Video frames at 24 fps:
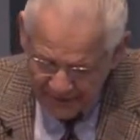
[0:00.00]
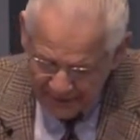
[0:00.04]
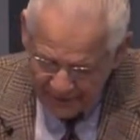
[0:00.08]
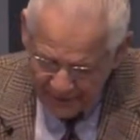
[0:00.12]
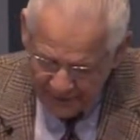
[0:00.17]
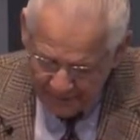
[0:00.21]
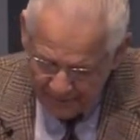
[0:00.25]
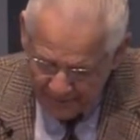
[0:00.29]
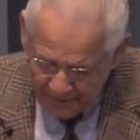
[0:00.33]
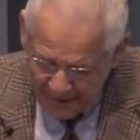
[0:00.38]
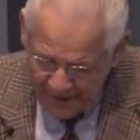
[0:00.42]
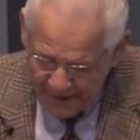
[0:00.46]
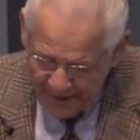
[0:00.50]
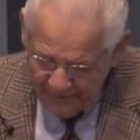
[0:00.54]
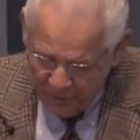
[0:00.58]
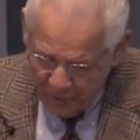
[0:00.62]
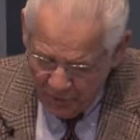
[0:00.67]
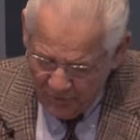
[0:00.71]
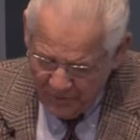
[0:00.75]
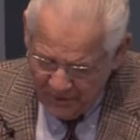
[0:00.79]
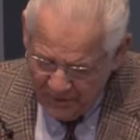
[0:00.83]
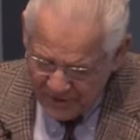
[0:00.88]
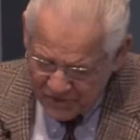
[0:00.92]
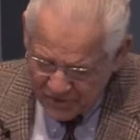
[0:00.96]
The
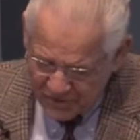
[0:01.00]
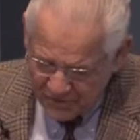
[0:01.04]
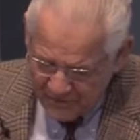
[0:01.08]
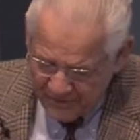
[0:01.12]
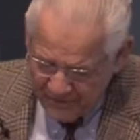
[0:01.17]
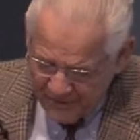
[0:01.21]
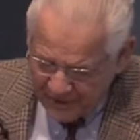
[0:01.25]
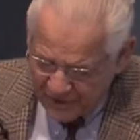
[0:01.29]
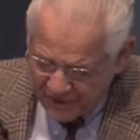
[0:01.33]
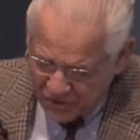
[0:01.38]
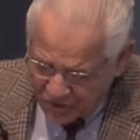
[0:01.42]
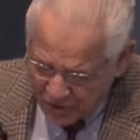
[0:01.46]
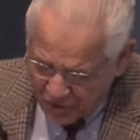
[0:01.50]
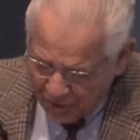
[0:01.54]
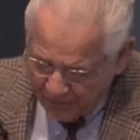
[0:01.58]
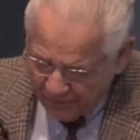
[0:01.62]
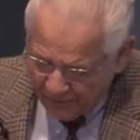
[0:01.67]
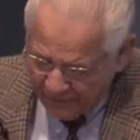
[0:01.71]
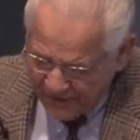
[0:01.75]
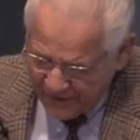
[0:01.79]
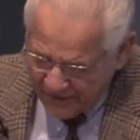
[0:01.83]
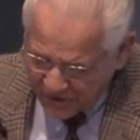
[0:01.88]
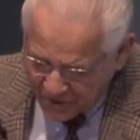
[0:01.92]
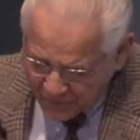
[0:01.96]
Bible must
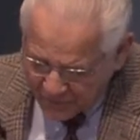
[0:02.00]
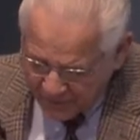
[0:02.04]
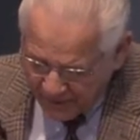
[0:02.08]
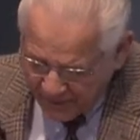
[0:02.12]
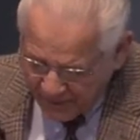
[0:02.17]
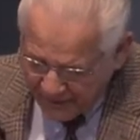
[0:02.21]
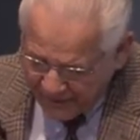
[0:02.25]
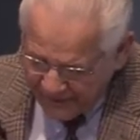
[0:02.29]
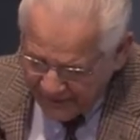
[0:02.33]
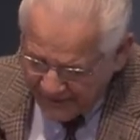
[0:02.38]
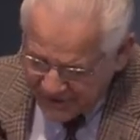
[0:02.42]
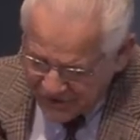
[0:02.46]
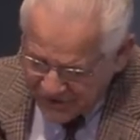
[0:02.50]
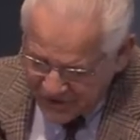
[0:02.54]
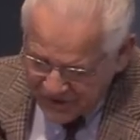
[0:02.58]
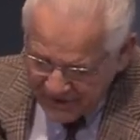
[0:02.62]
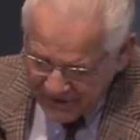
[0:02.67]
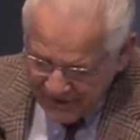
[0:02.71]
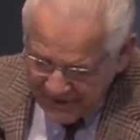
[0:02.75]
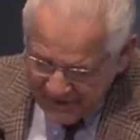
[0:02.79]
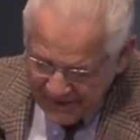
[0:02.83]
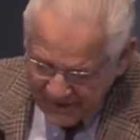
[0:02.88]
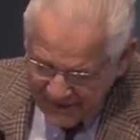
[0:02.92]
interpret experience.